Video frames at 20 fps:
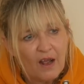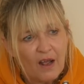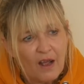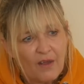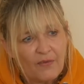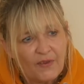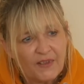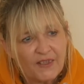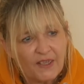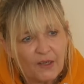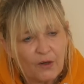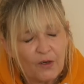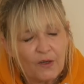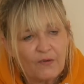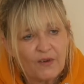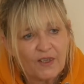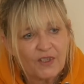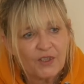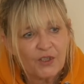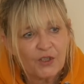There's a lot of
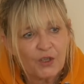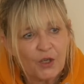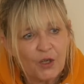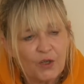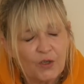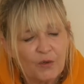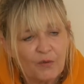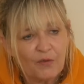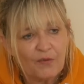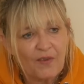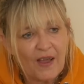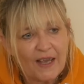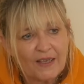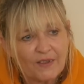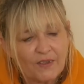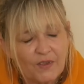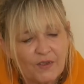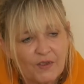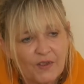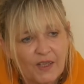external
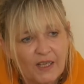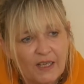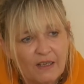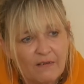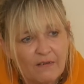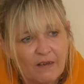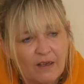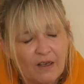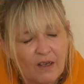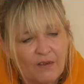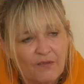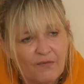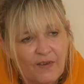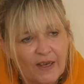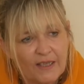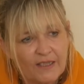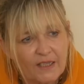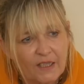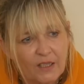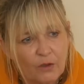factors here
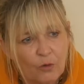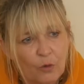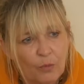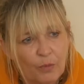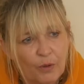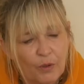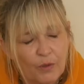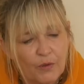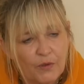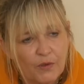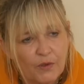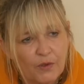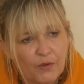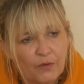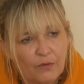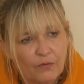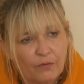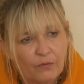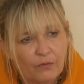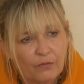affecting your
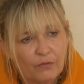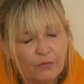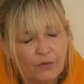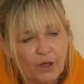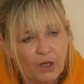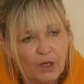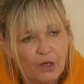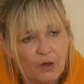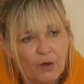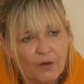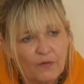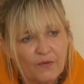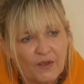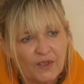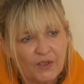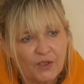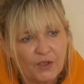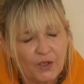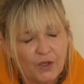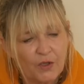person. A lot of
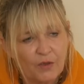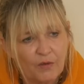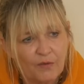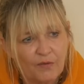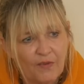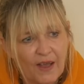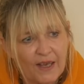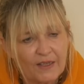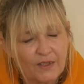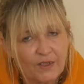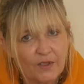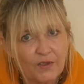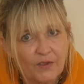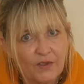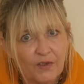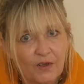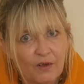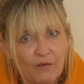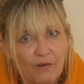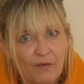external
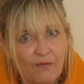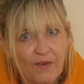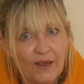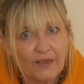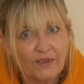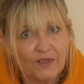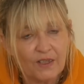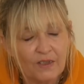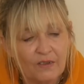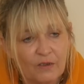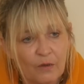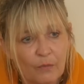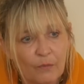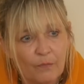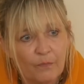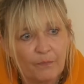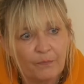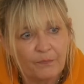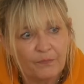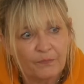factors are affecting them.
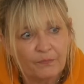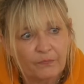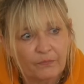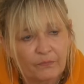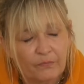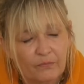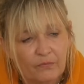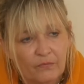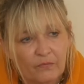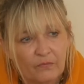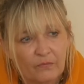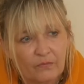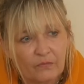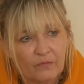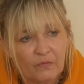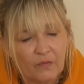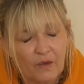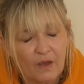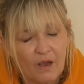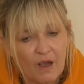
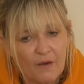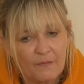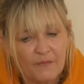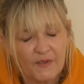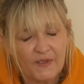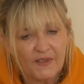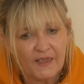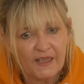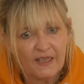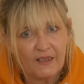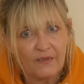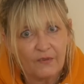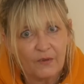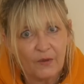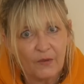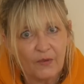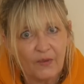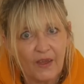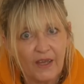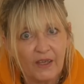I'm seeing
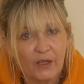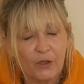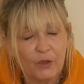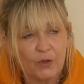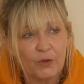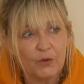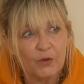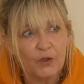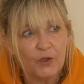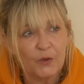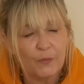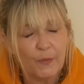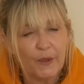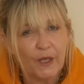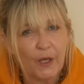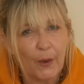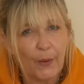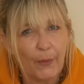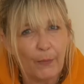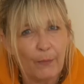that they could just be
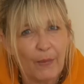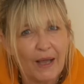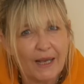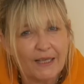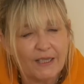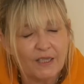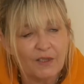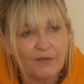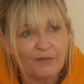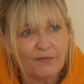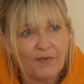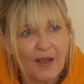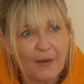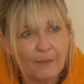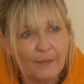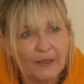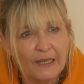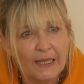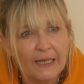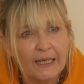going back to
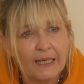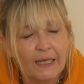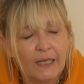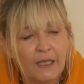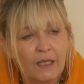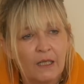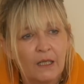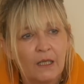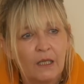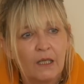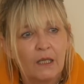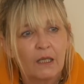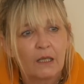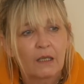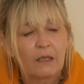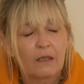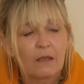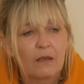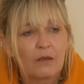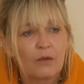family
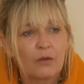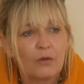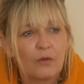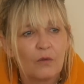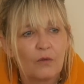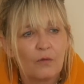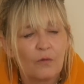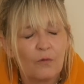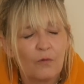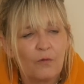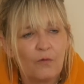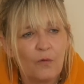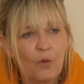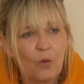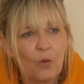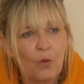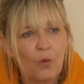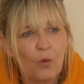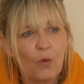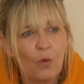
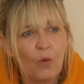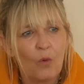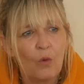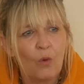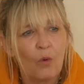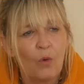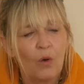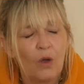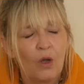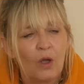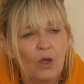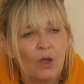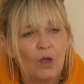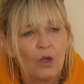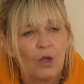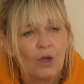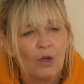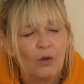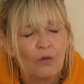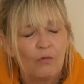for
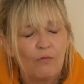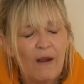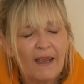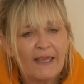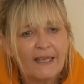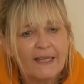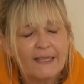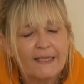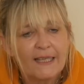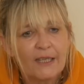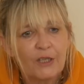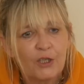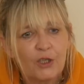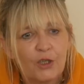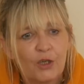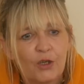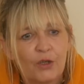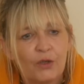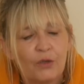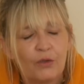
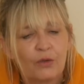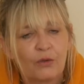recognition